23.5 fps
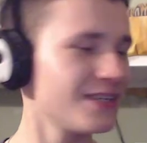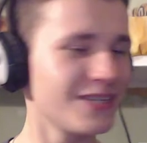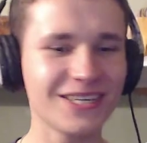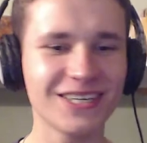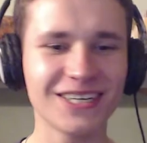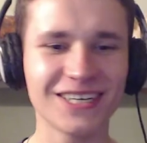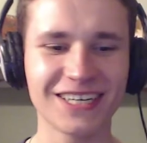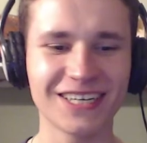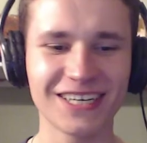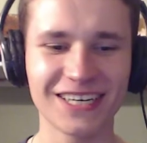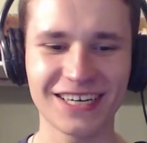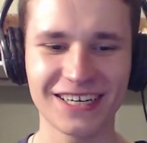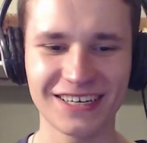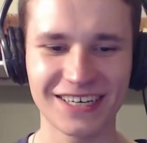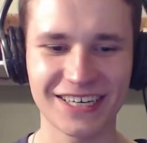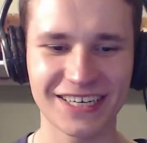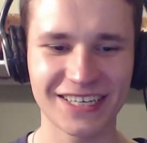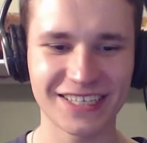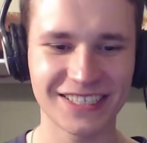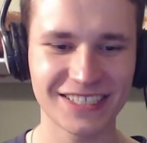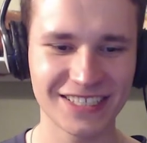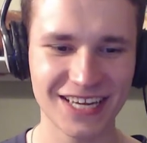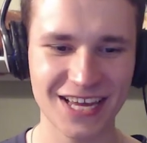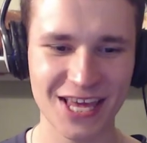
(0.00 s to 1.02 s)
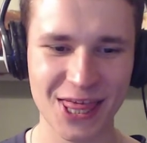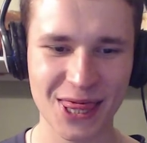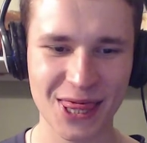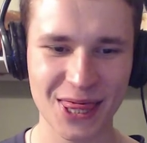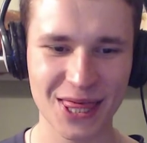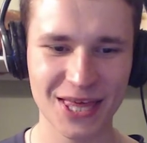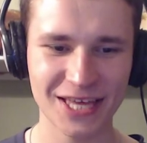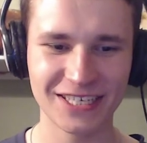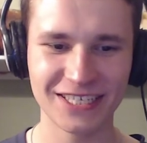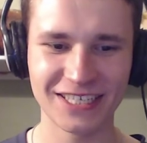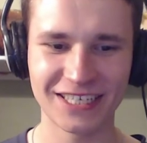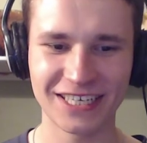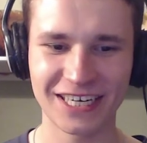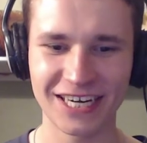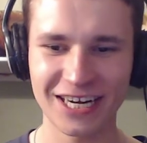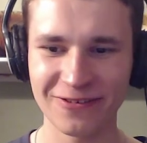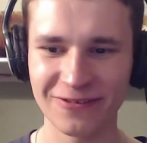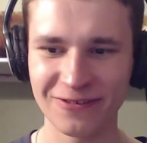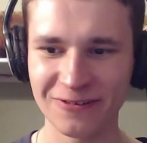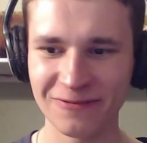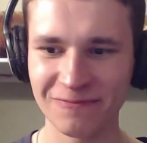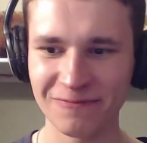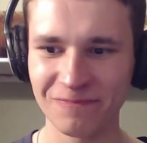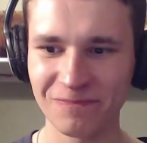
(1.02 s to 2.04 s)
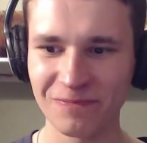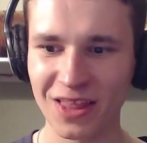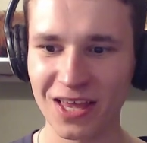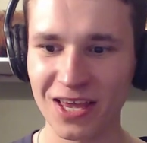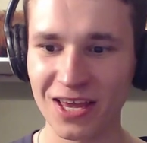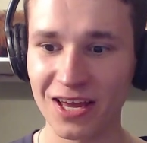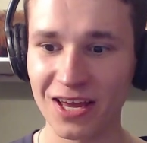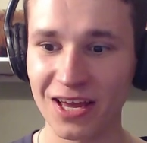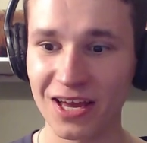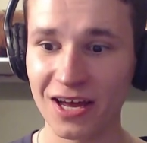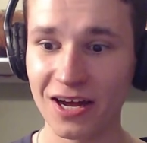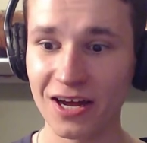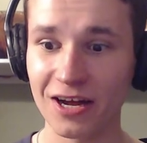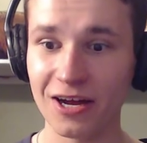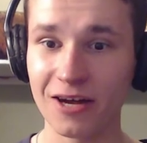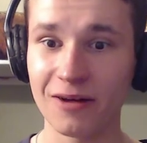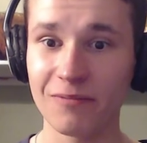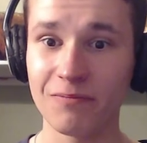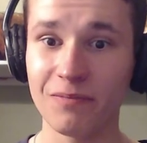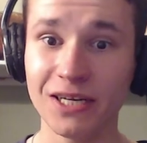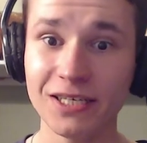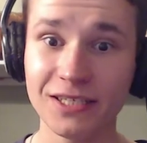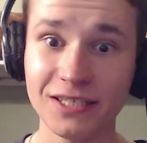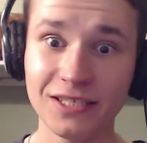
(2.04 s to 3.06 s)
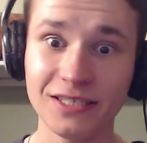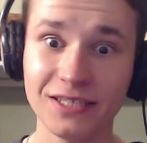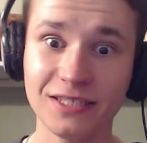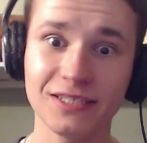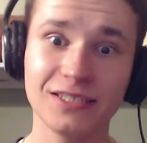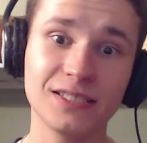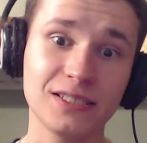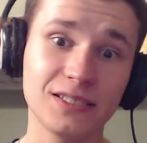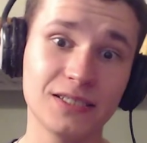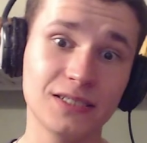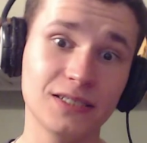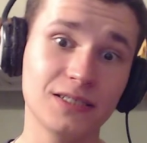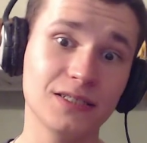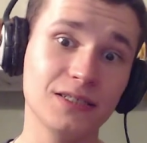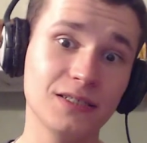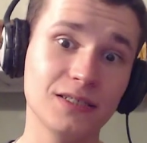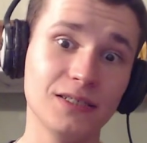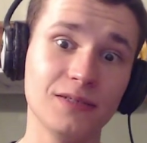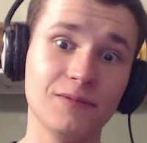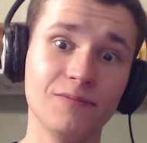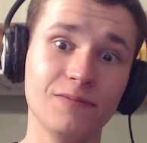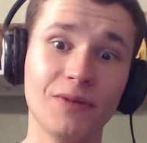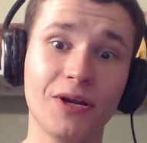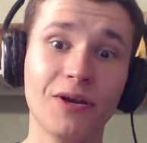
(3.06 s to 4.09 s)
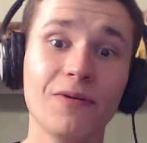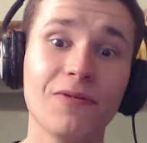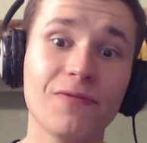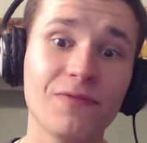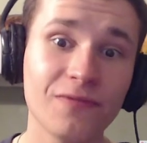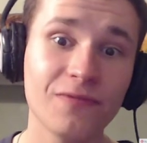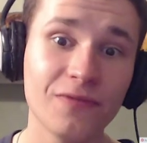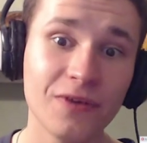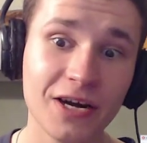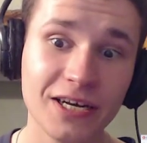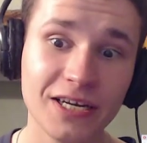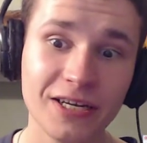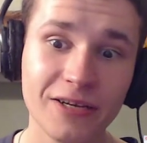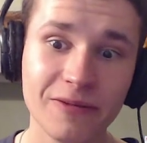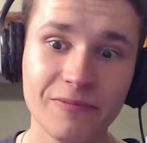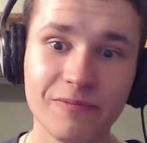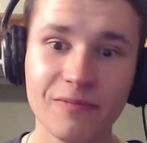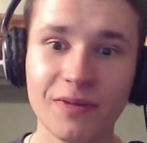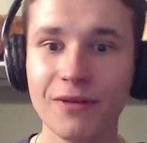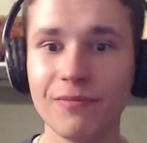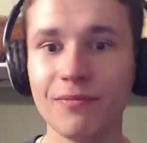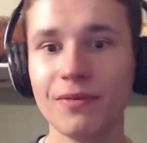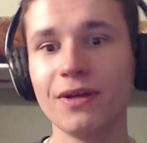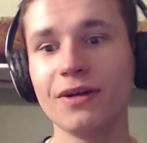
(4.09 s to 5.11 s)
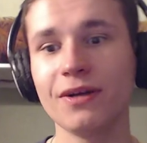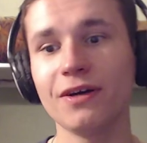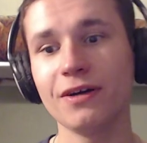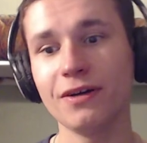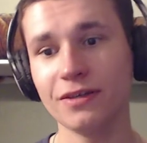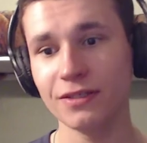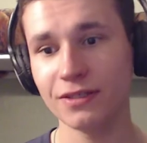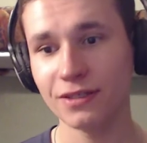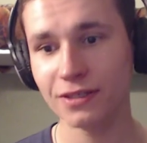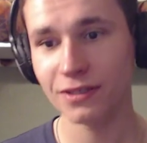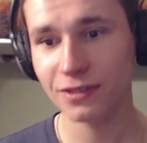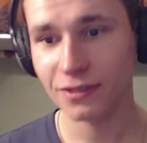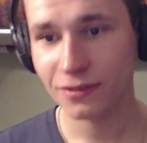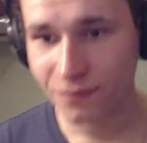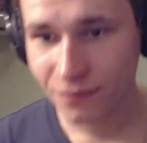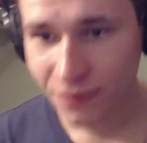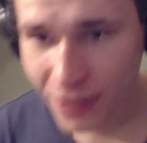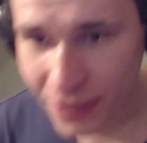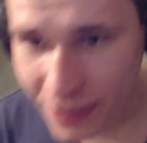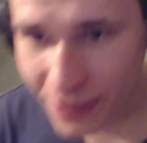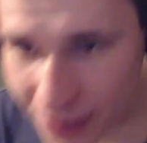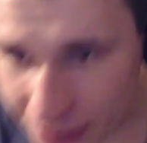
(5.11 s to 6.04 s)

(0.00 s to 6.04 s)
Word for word: uh, cars in the drive. Uh, but it's uh, maybe funny, maybe uh, not funny.